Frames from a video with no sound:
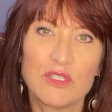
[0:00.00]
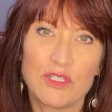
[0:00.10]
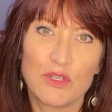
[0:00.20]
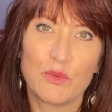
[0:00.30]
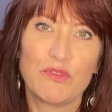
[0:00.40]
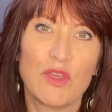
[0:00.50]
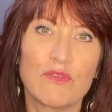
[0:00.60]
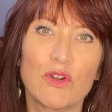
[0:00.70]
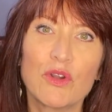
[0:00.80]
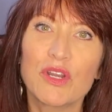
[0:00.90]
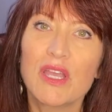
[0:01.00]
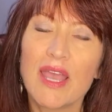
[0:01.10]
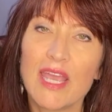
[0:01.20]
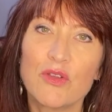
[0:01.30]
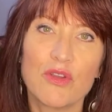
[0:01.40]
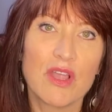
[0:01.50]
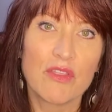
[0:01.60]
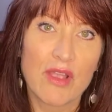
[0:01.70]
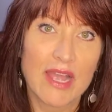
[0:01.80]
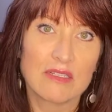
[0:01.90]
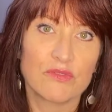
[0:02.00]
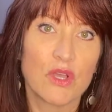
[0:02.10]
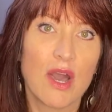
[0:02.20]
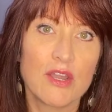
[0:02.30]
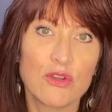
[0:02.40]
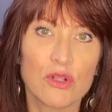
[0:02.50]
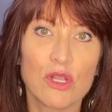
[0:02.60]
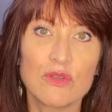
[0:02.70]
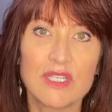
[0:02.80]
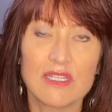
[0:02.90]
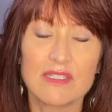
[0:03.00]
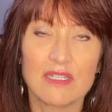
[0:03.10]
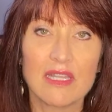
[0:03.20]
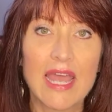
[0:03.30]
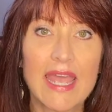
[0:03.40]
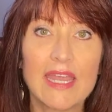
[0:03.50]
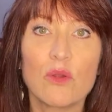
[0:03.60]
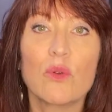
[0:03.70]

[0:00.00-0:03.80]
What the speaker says: to do if you have a hurricane or another act of God and your closing is delayed,